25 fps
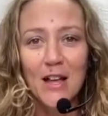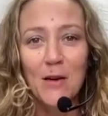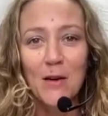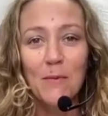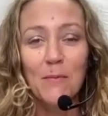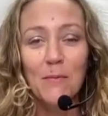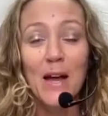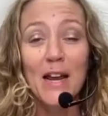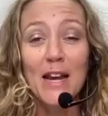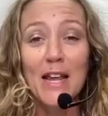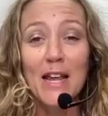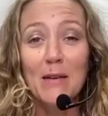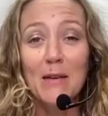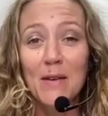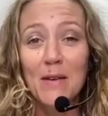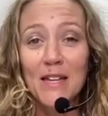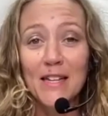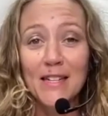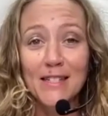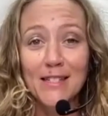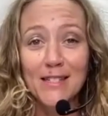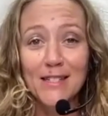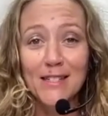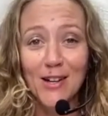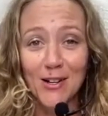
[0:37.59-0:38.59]
My name
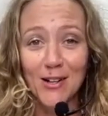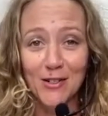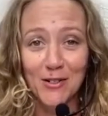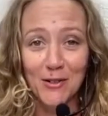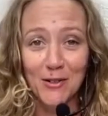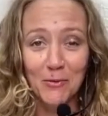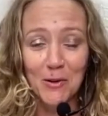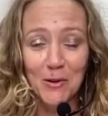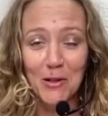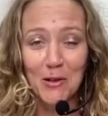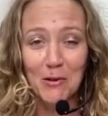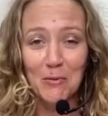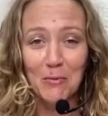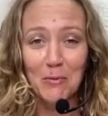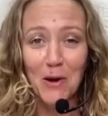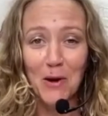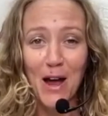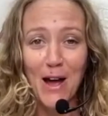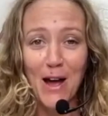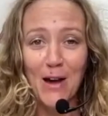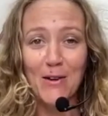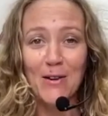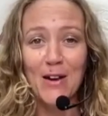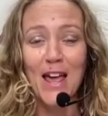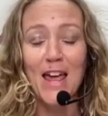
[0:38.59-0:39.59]
is Dr. Willow
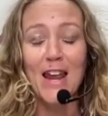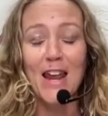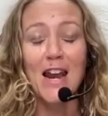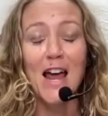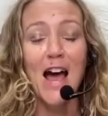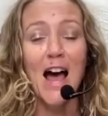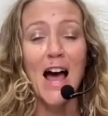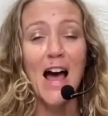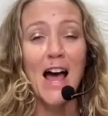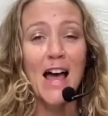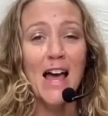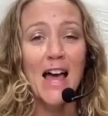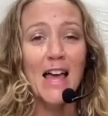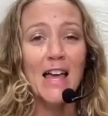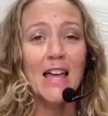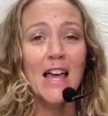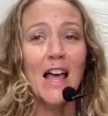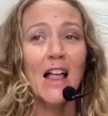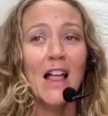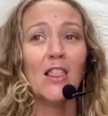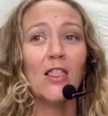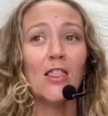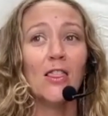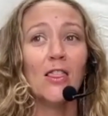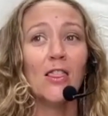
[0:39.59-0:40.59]
Brown, and I
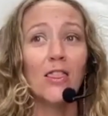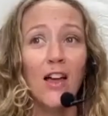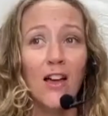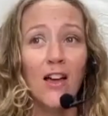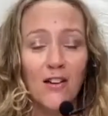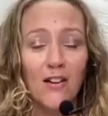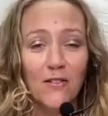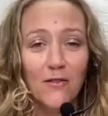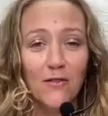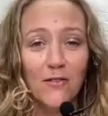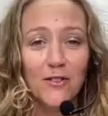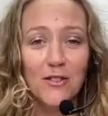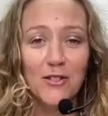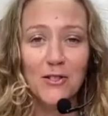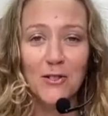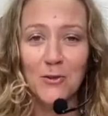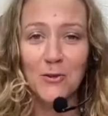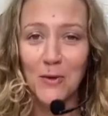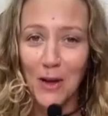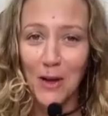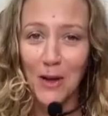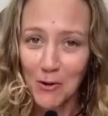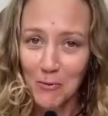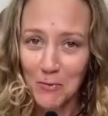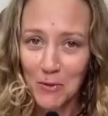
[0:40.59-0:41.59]
love to
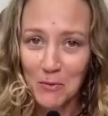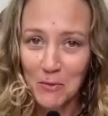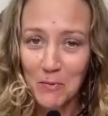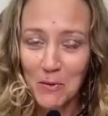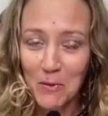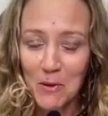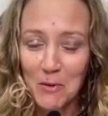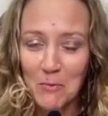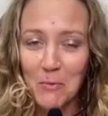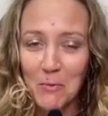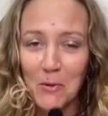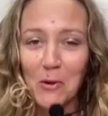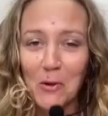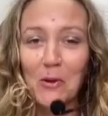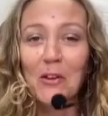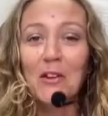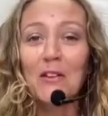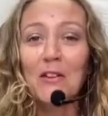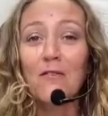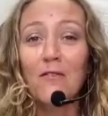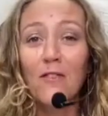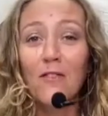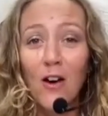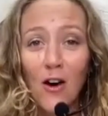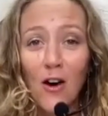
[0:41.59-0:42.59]
help people
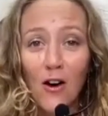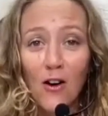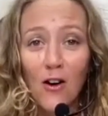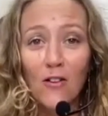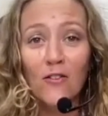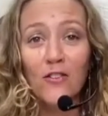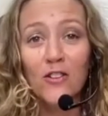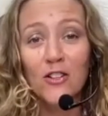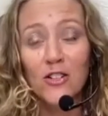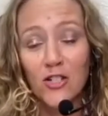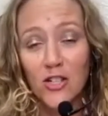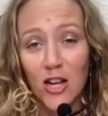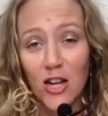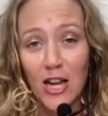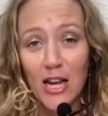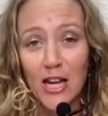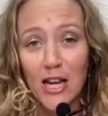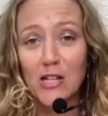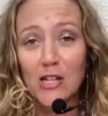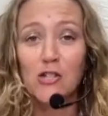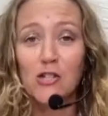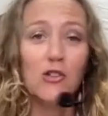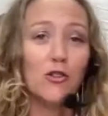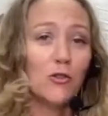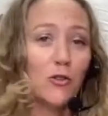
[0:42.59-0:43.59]
evolve,
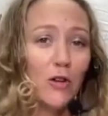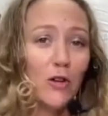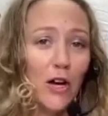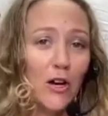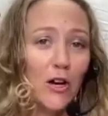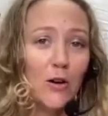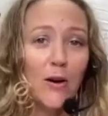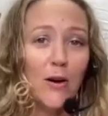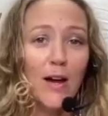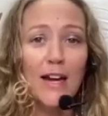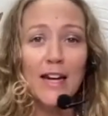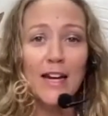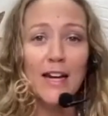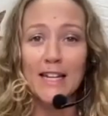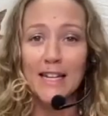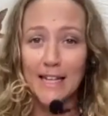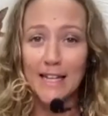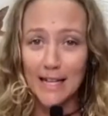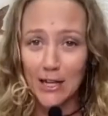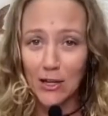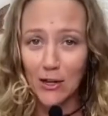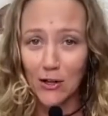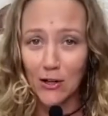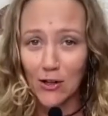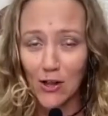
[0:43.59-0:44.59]
change, grow, and
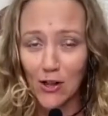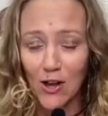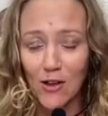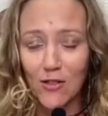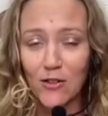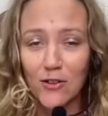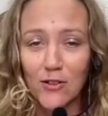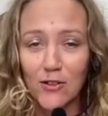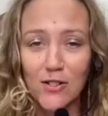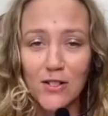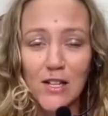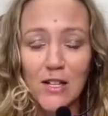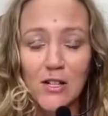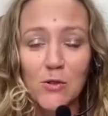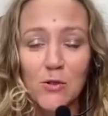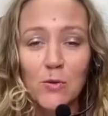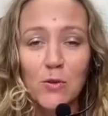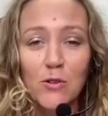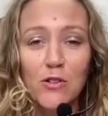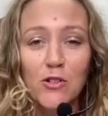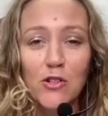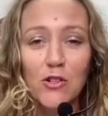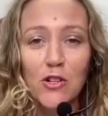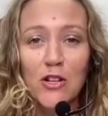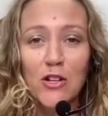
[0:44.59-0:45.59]
heal on their sexual
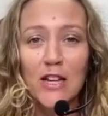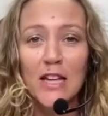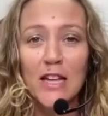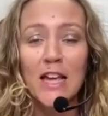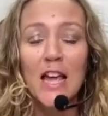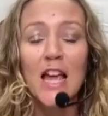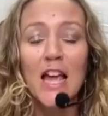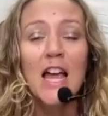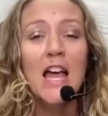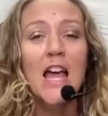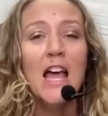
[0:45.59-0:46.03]
journey.